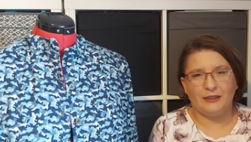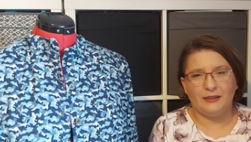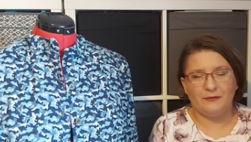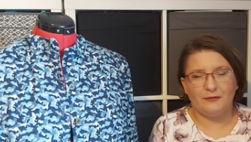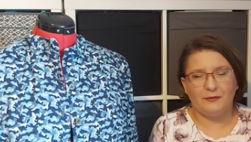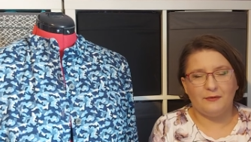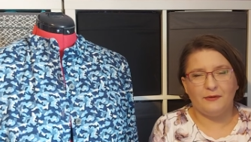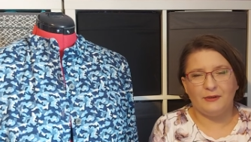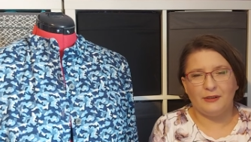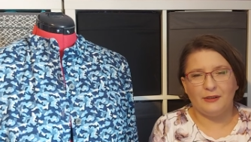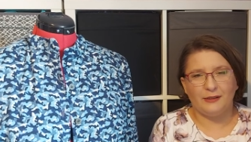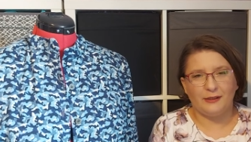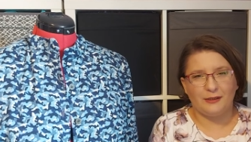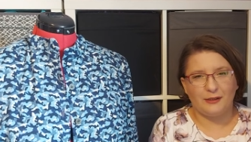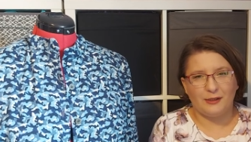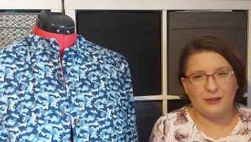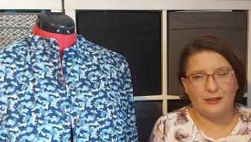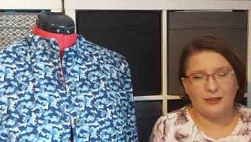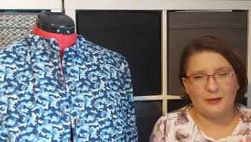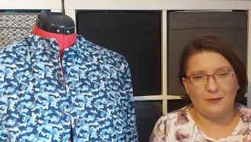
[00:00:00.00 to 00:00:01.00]
everything. It's
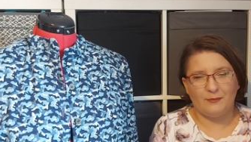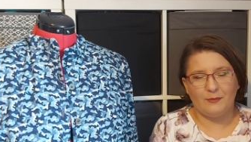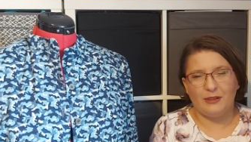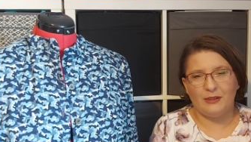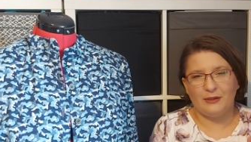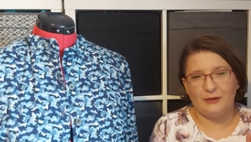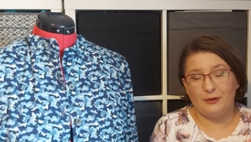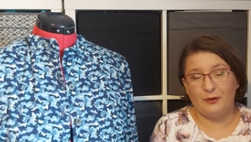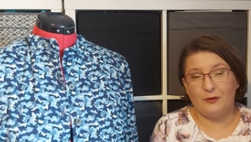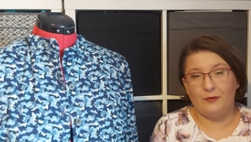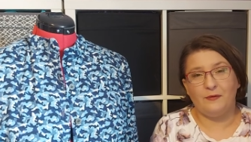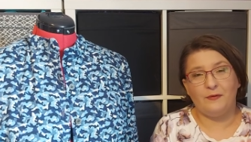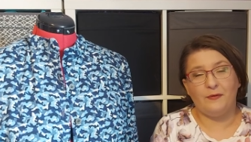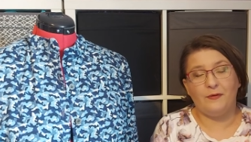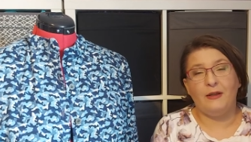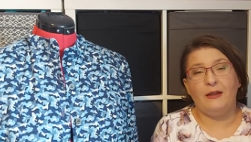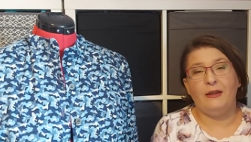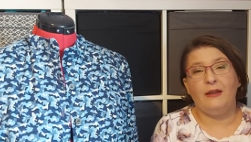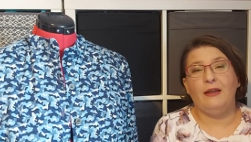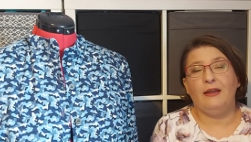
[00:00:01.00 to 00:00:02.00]
just a matter of
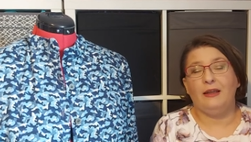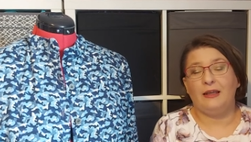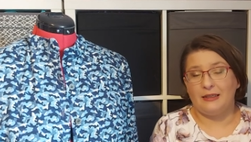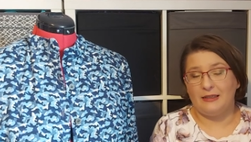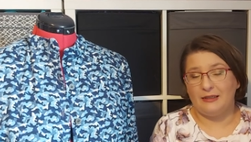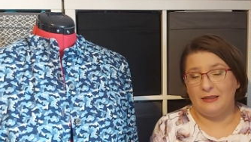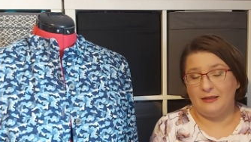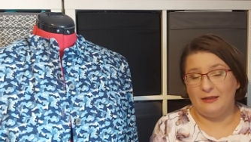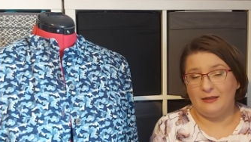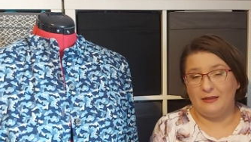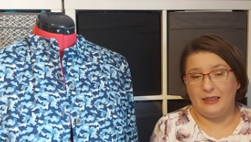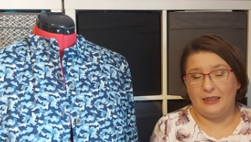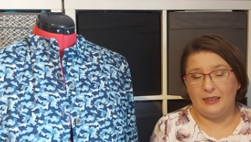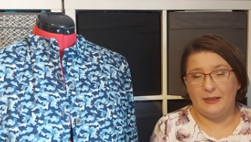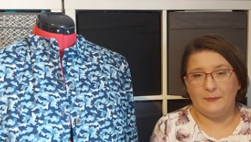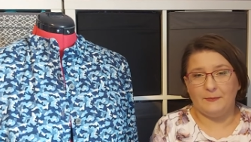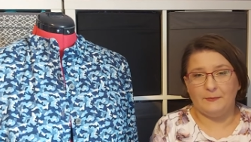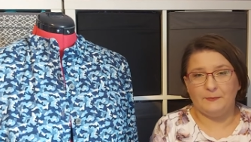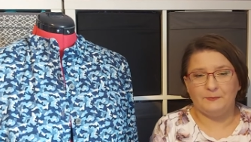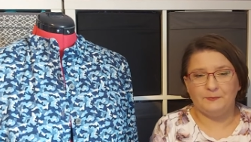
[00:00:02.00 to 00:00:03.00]
getting it done
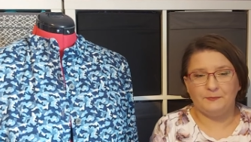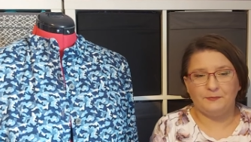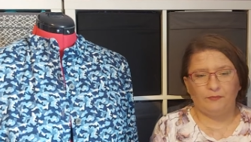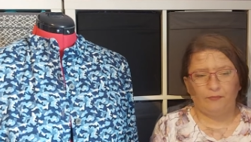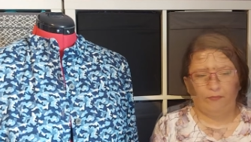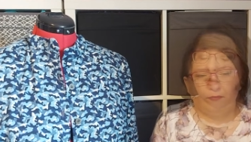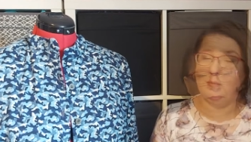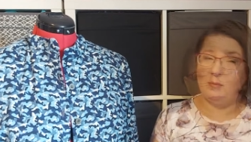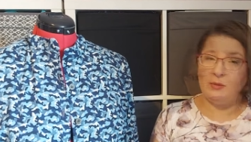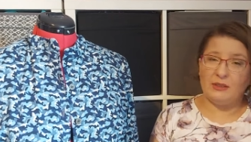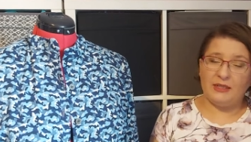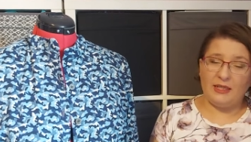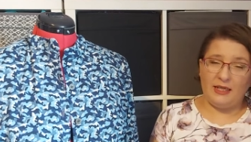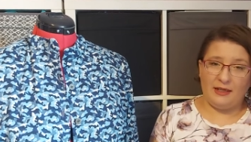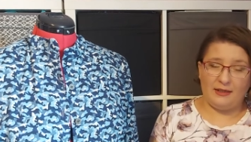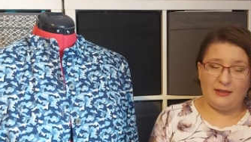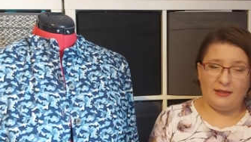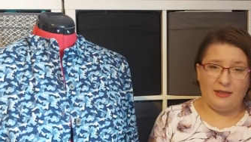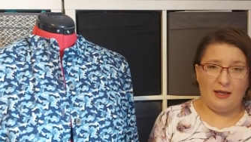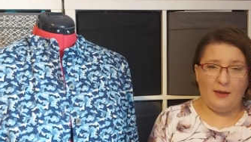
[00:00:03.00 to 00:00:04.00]
what
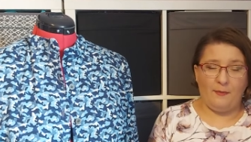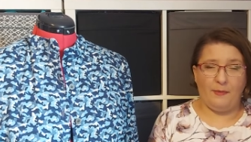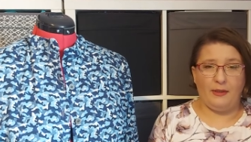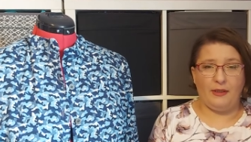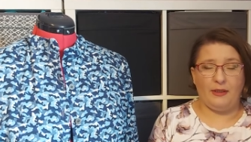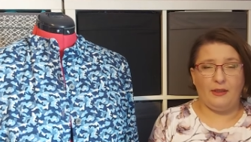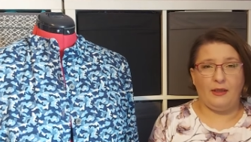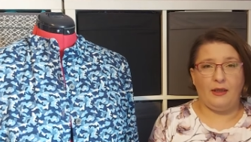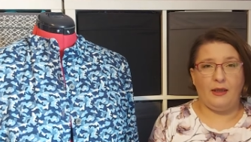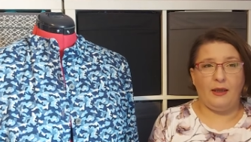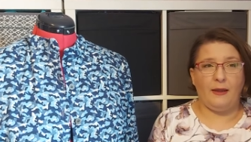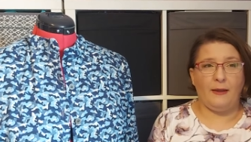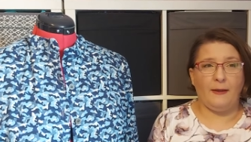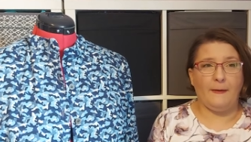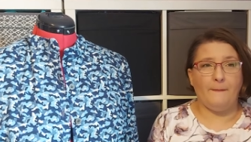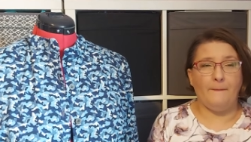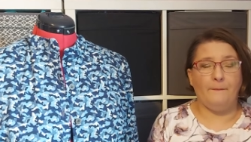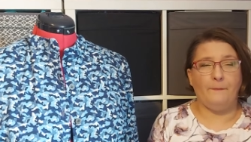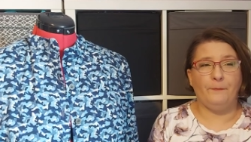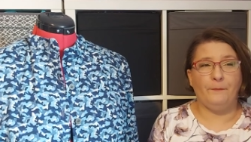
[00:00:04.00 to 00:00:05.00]
else happened?
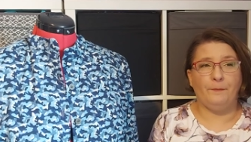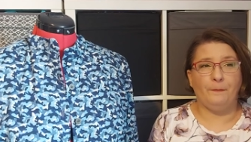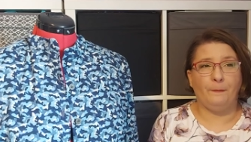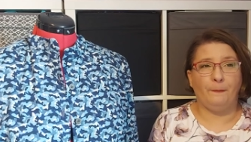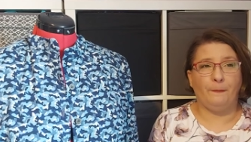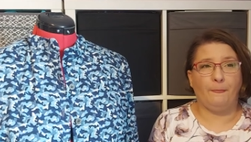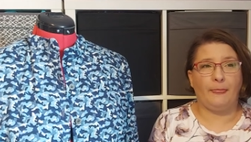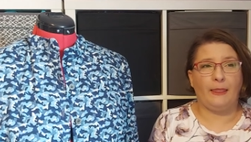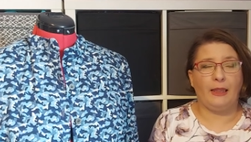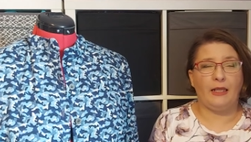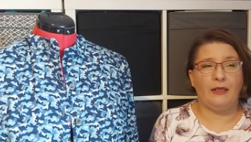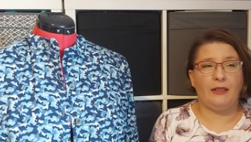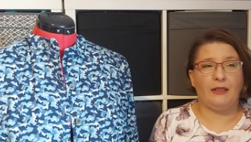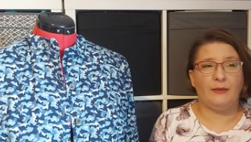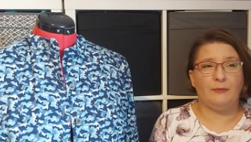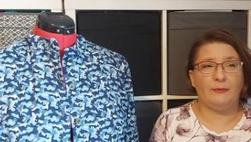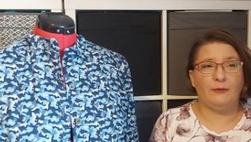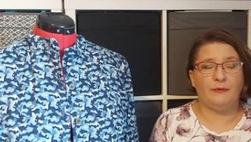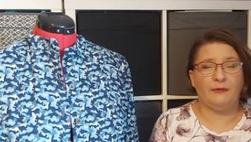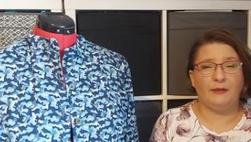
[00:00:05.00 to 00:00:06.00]
Um,
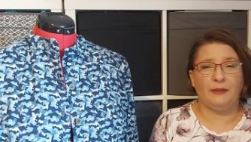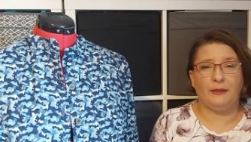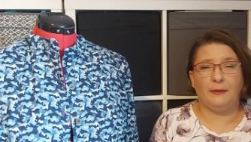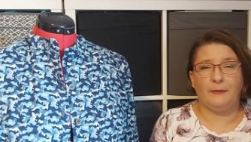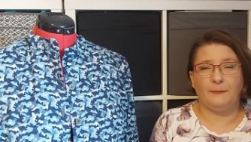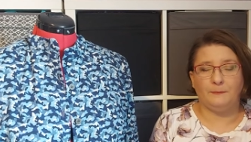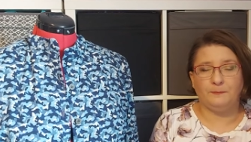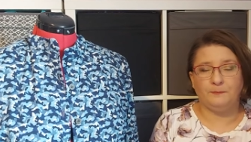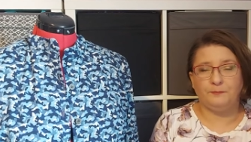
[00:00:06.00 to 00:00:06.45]
let me think.